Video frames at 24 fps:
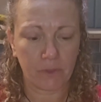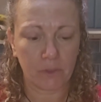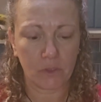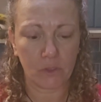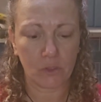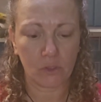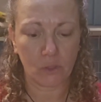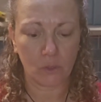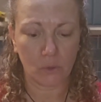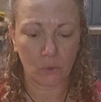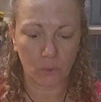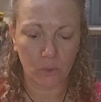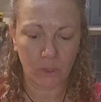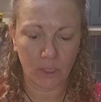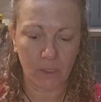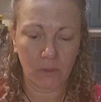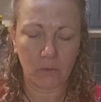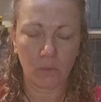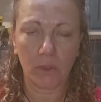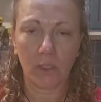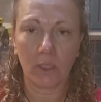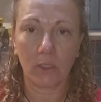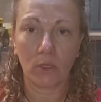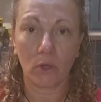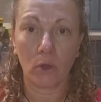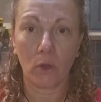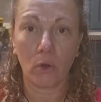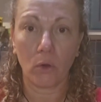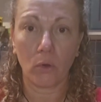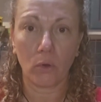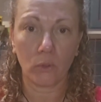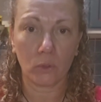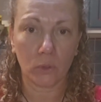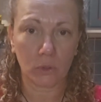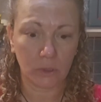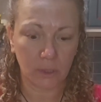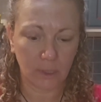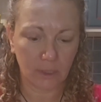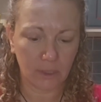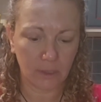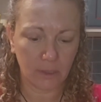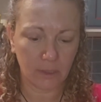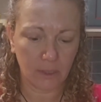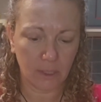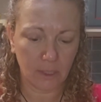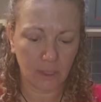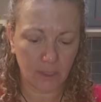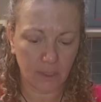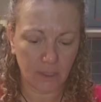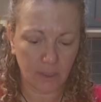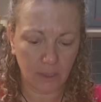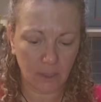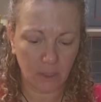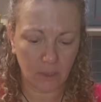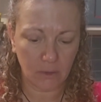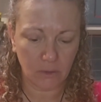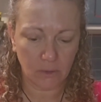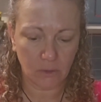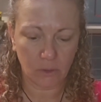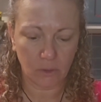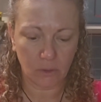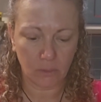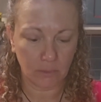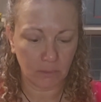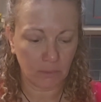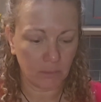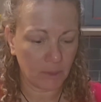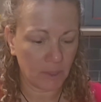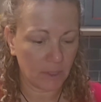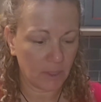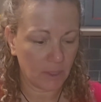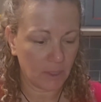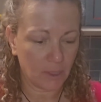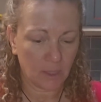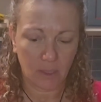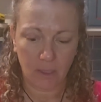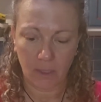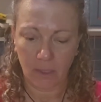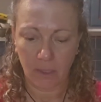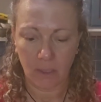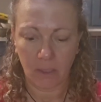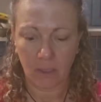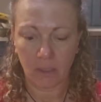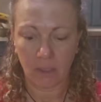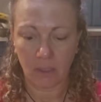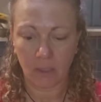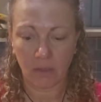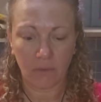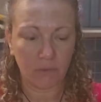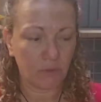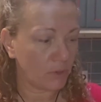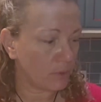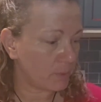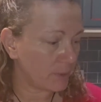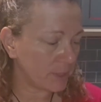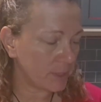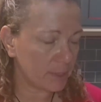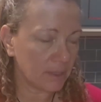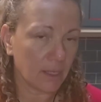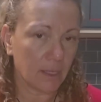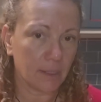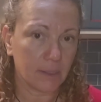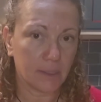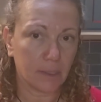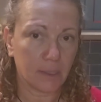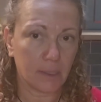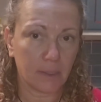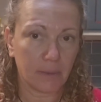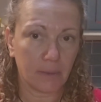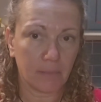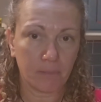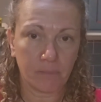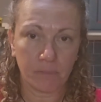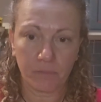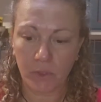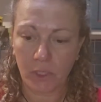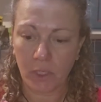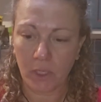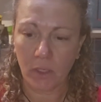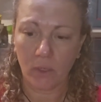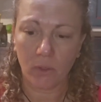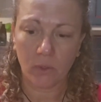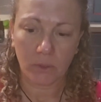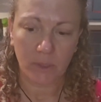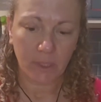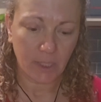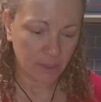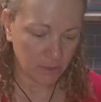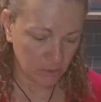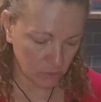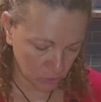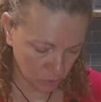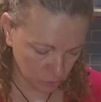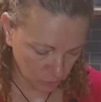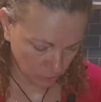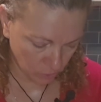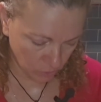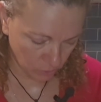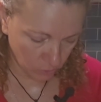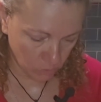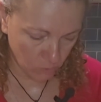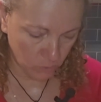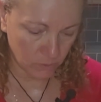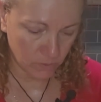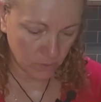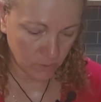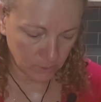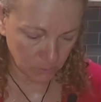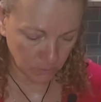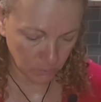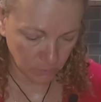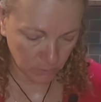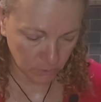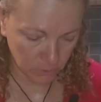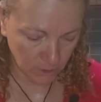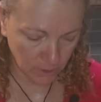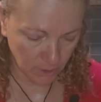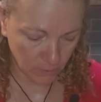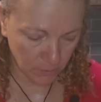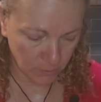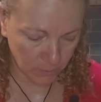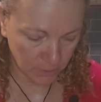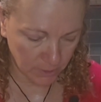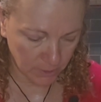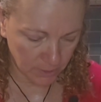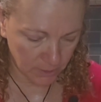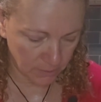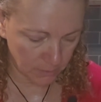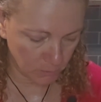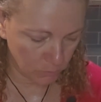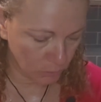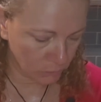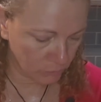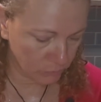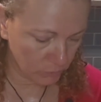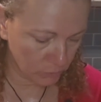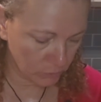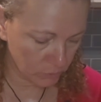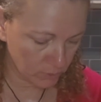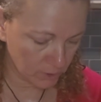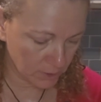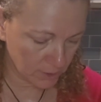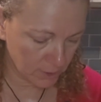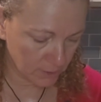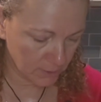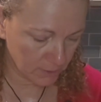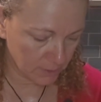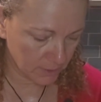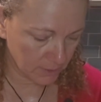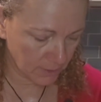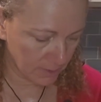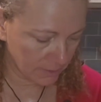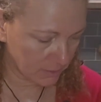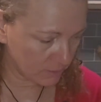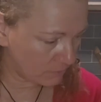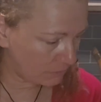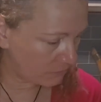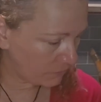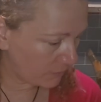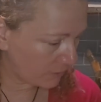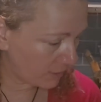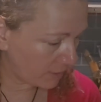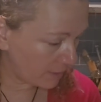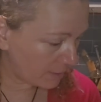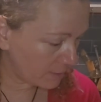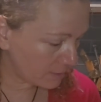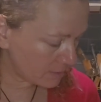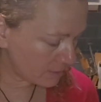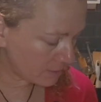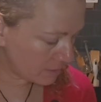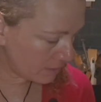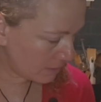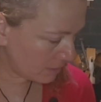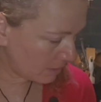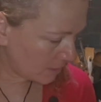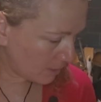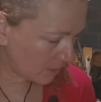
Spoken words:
so it will hold the condom very tightly. Okay, so now we can move to the next phase.